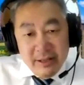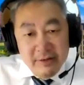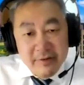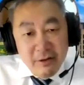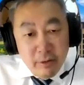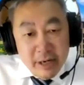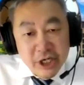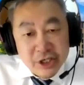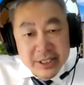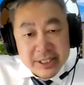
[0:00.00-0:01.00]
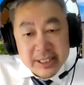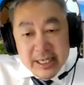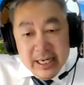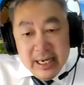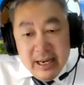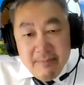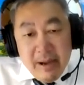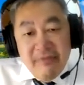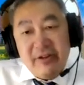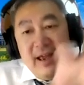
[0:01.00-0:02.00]
different locations.
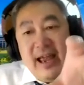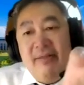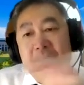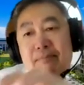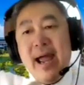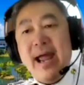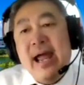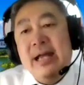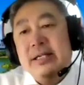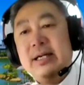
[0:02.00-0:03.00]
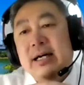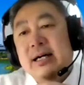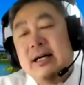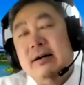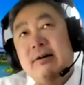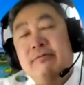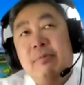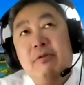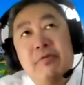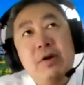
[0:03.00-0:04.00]
But at the back end, from
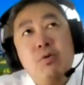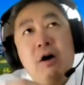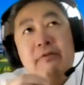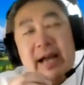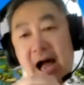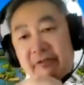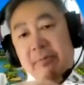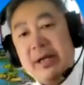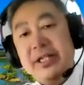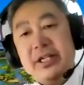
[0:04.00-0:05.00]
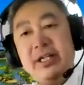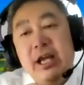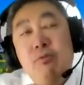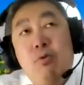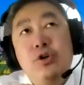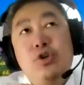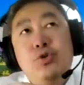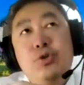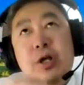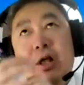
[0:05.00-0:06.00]
the view of a government, they want
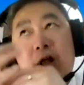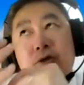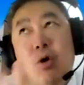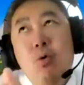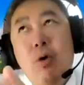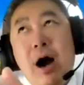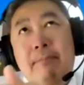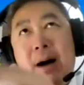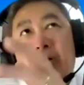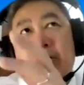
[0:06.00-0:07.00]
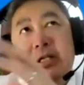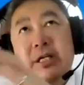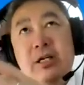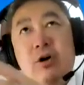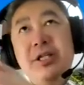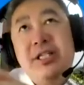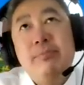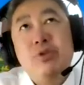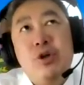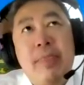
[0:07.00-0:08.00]
to know about the
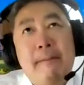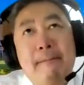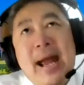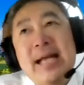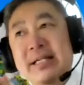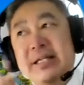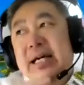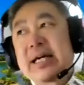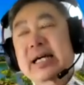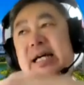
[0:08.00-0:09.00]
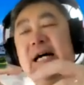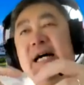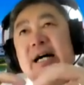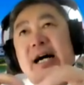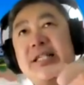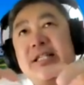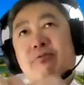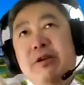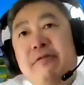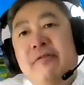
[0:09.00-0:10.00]
consumption pattern. as
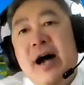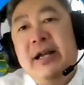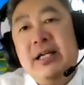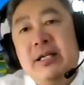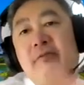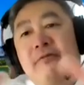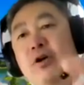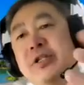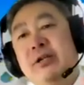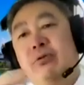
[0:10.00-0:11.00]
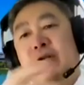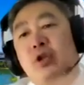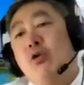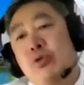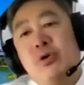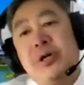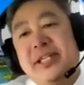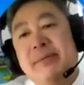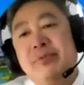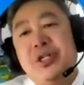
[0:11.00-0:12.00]
refined as, of course, they know the total
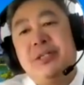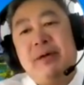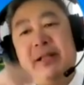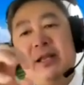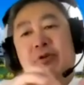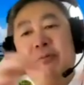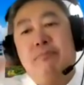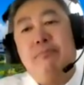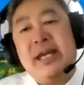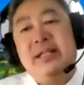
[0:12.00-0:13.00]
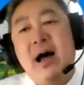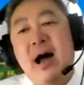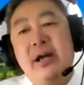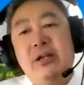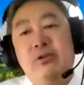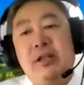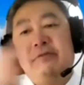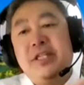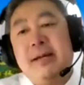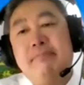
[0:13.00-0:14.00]
consumptions, but they want to break it down into
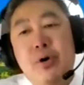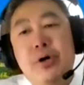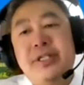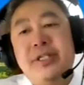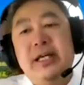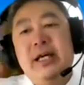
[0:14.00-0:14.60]
different suburbs,